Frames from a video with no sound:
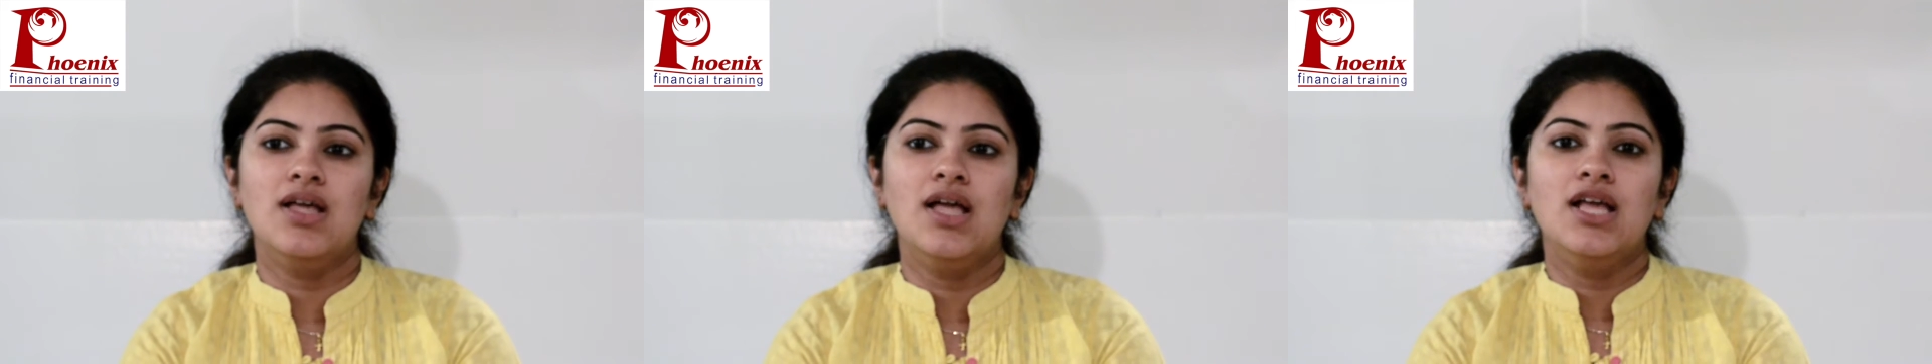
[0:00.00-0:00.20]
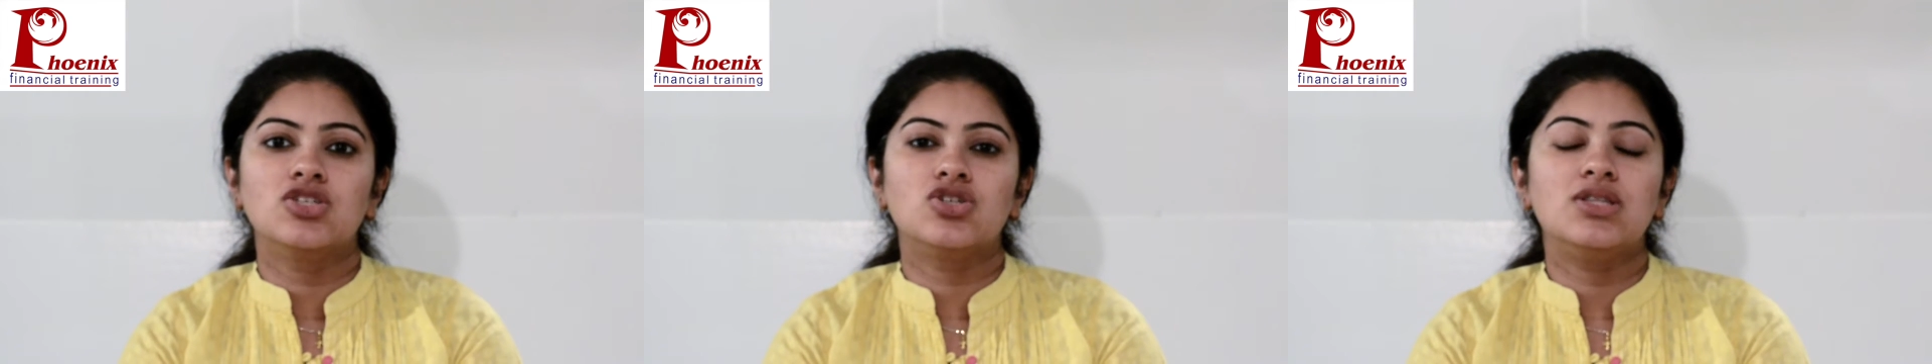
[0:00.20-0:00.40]

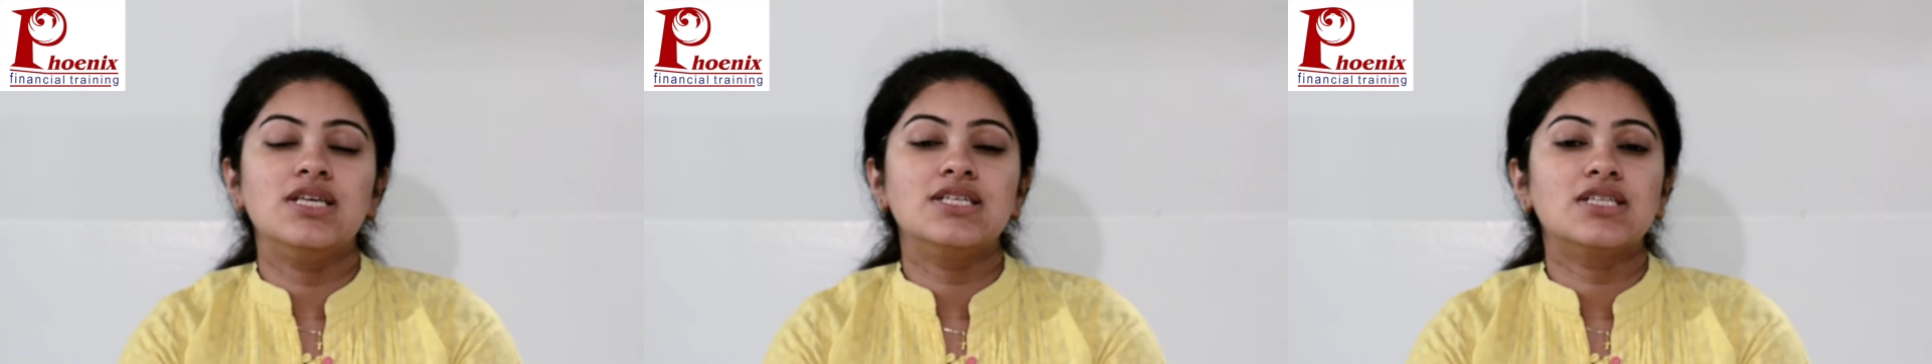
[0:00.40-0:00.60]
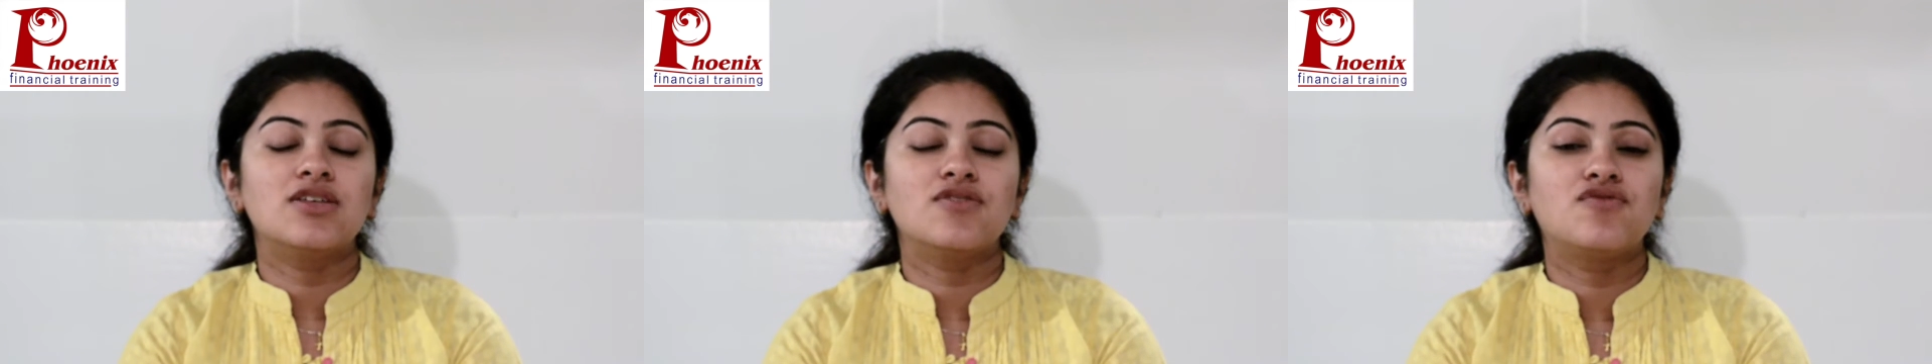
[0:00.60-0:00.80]
So
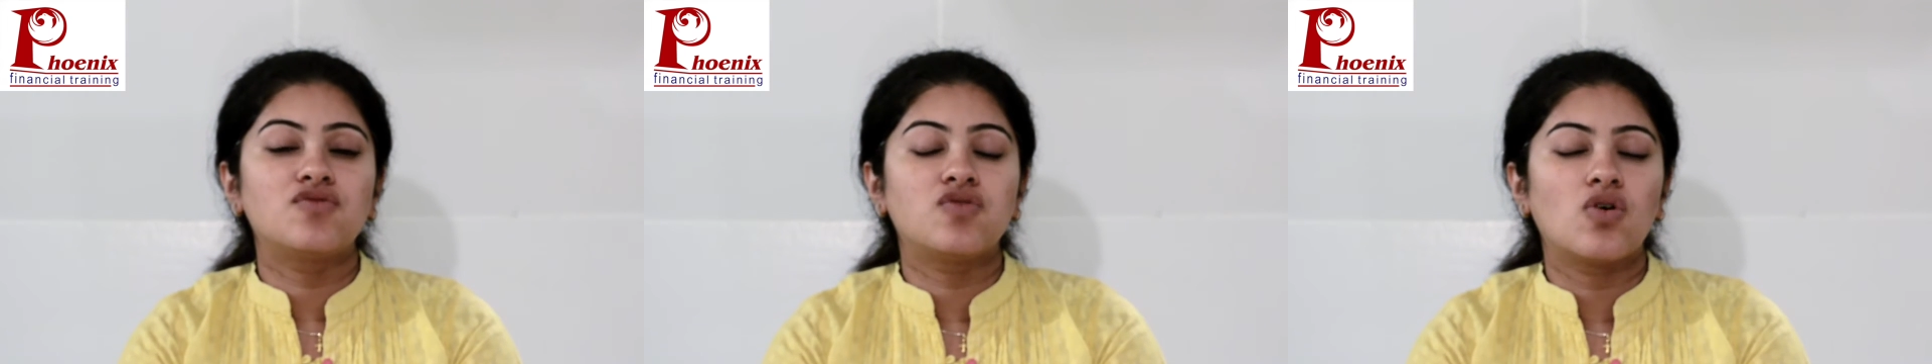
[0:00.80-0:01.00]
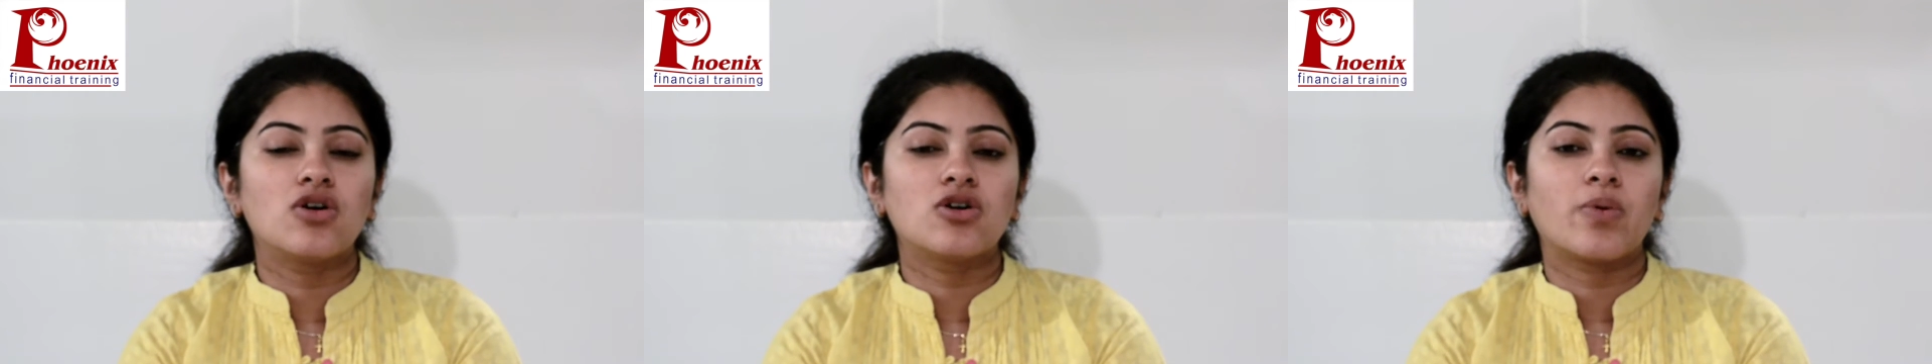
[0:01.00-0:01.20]
these are the
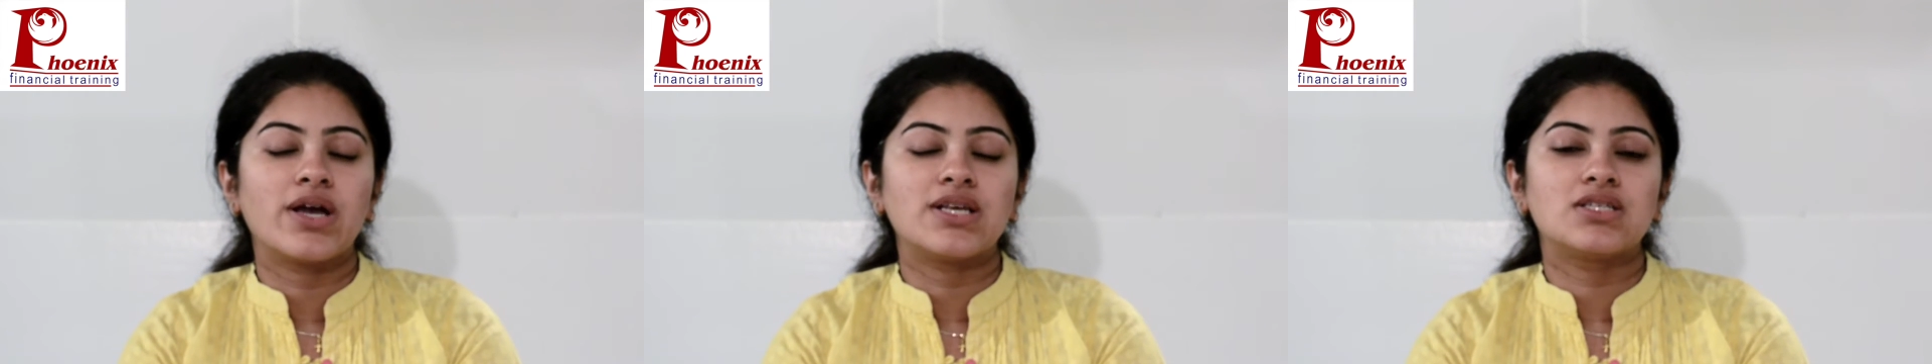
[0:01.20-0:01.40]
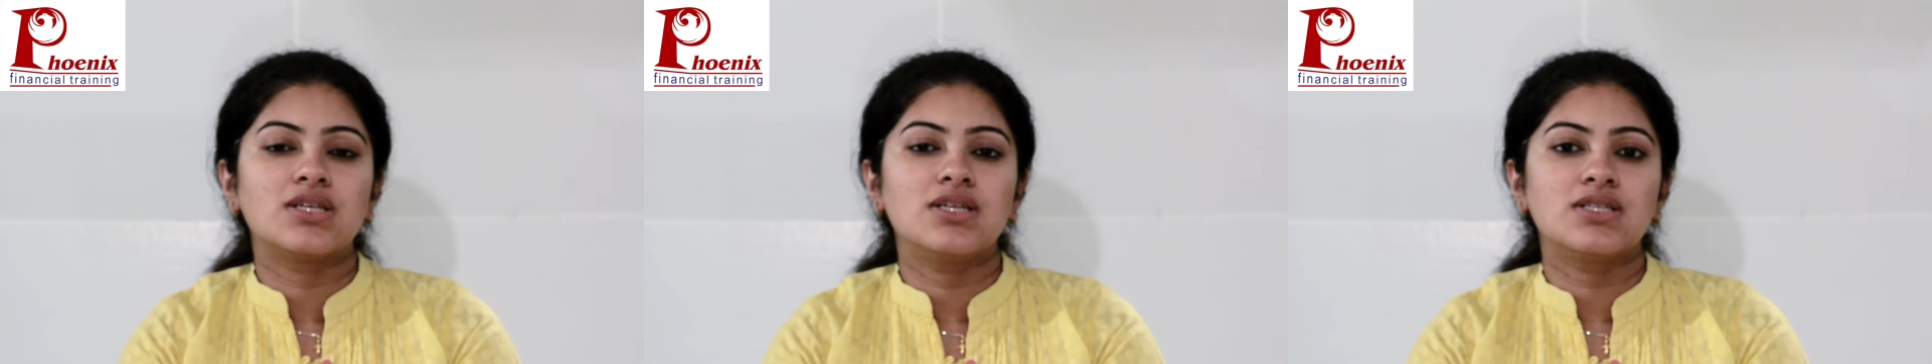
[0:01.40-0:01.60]
4
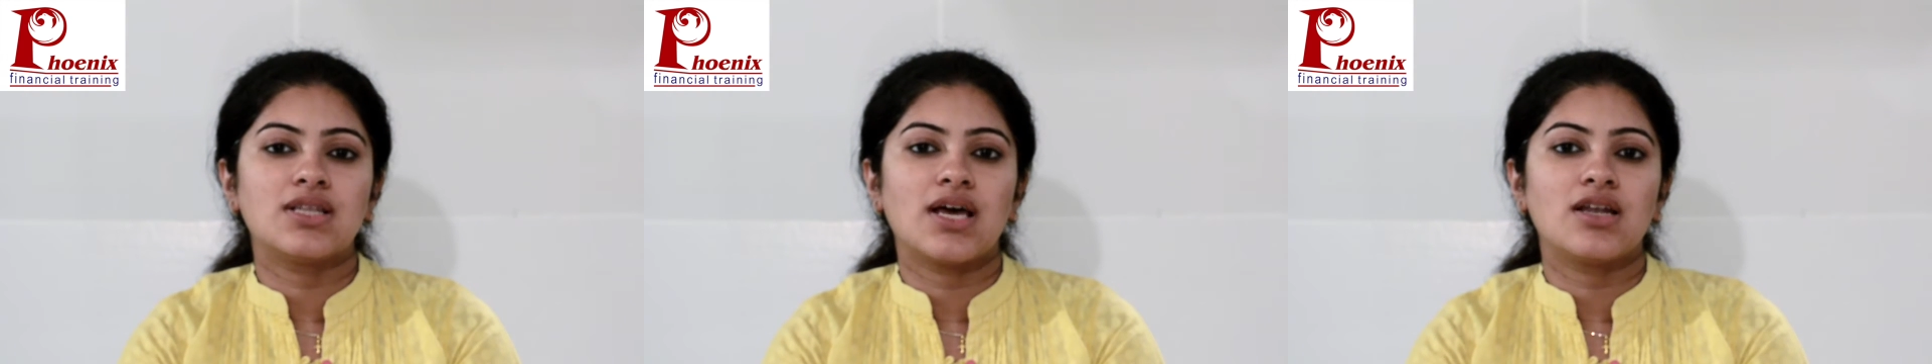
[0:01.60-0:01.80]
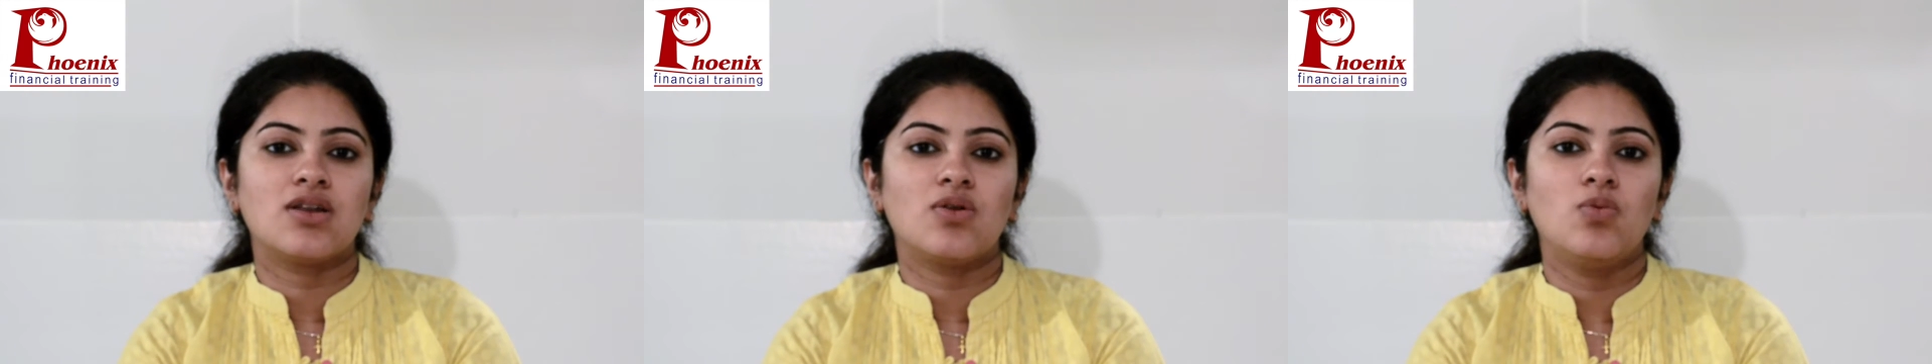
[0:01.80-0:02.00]
questions
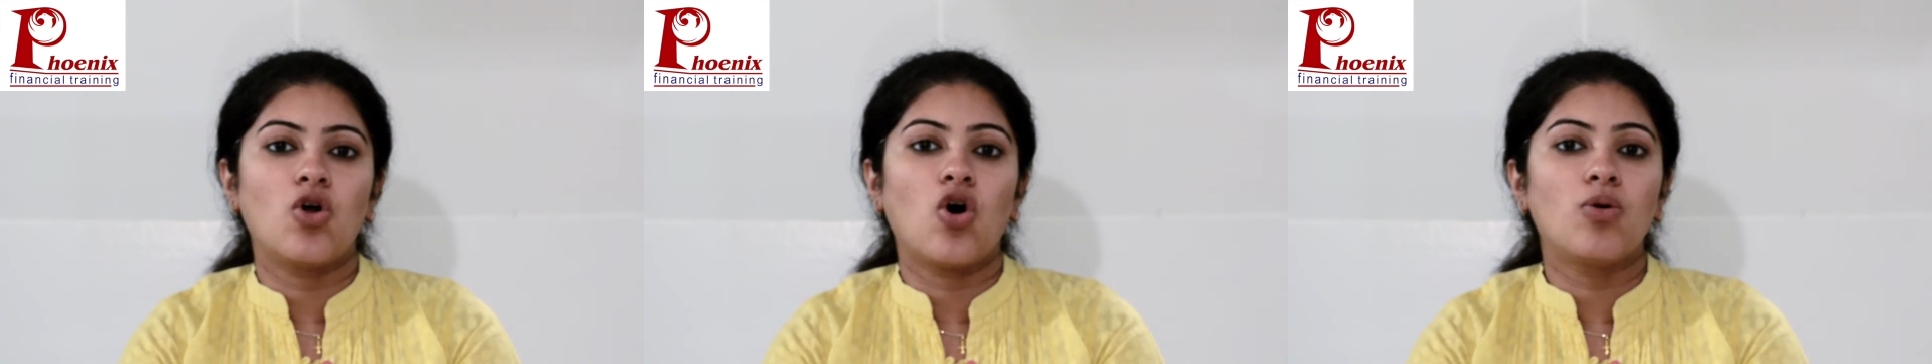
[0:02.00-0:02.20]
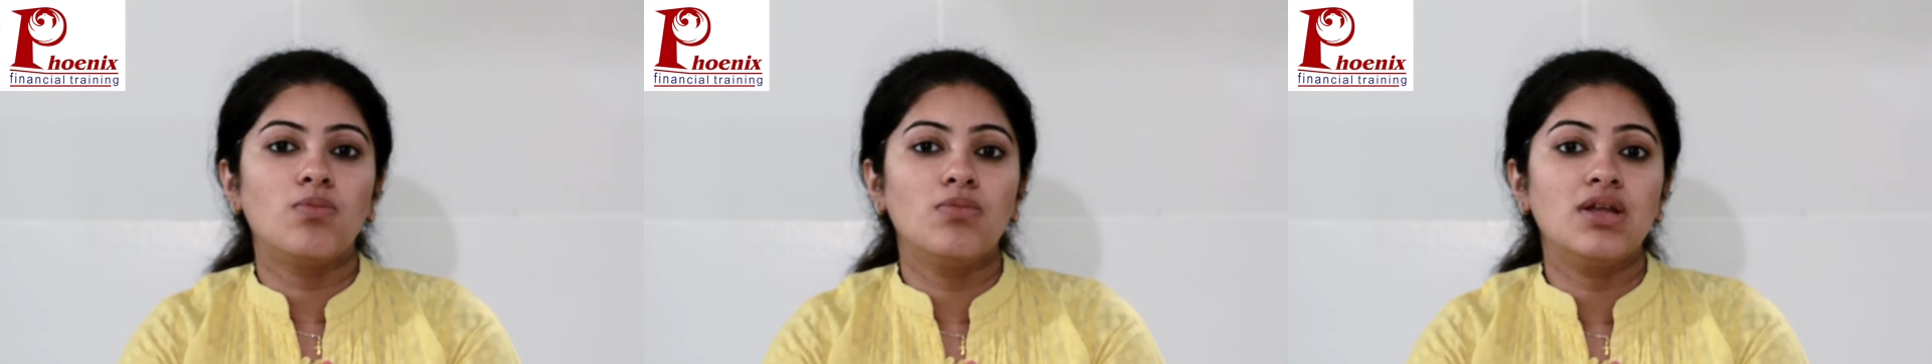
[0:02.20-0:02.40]
that
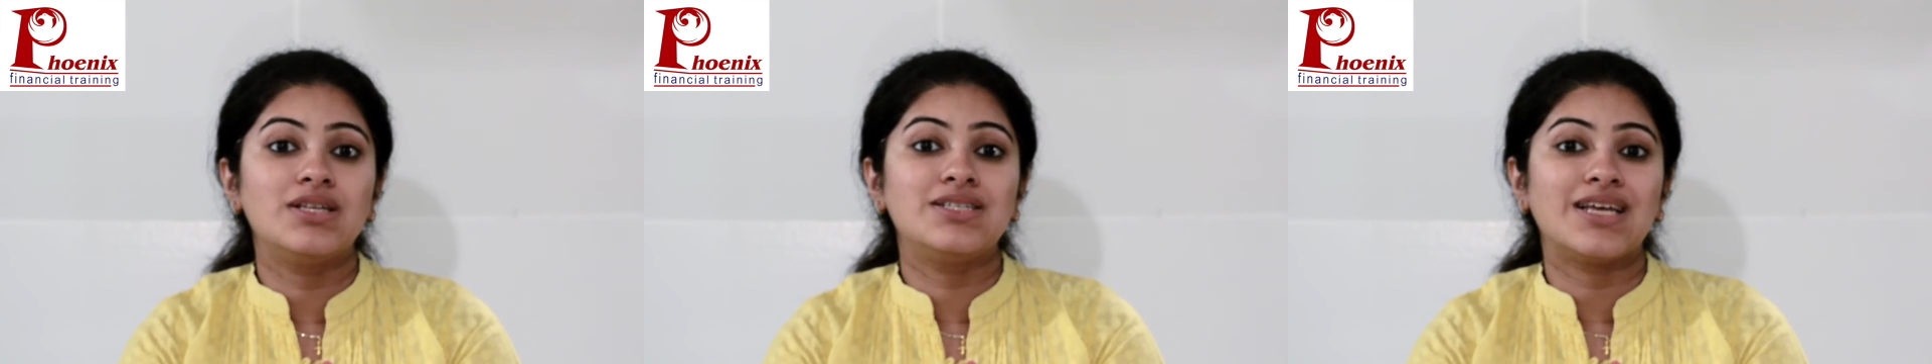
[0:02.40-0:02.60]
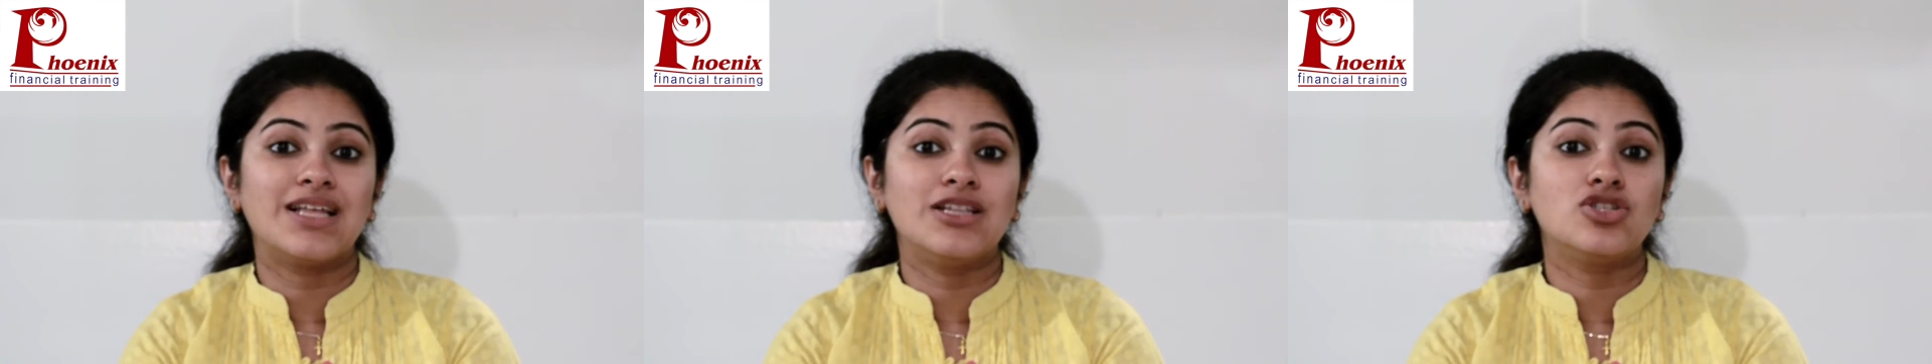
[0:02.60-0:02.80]
normally
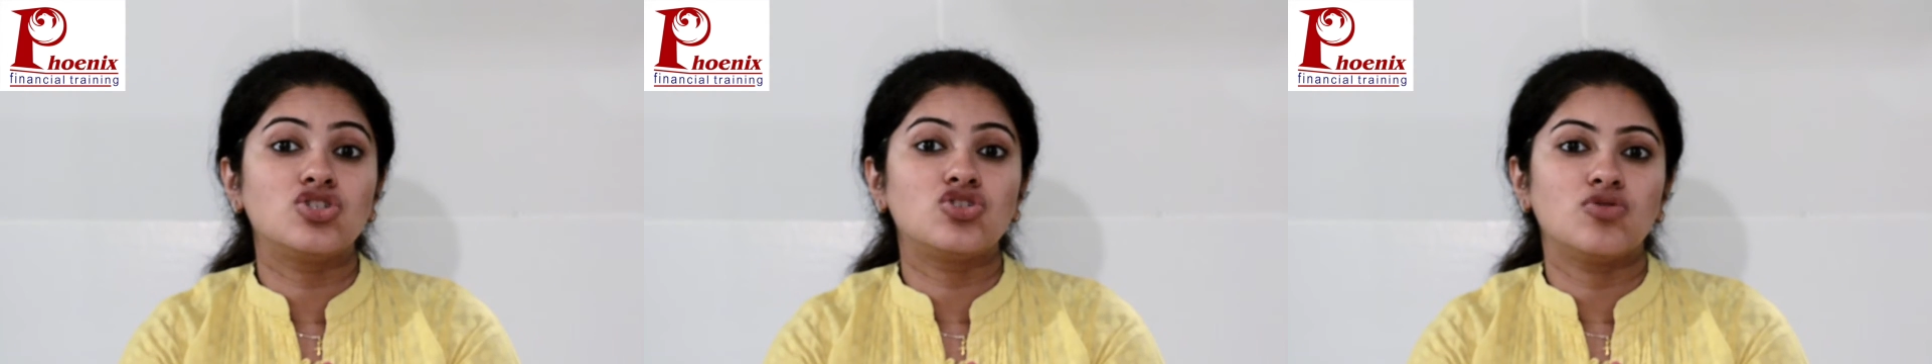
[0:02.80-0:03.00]
tends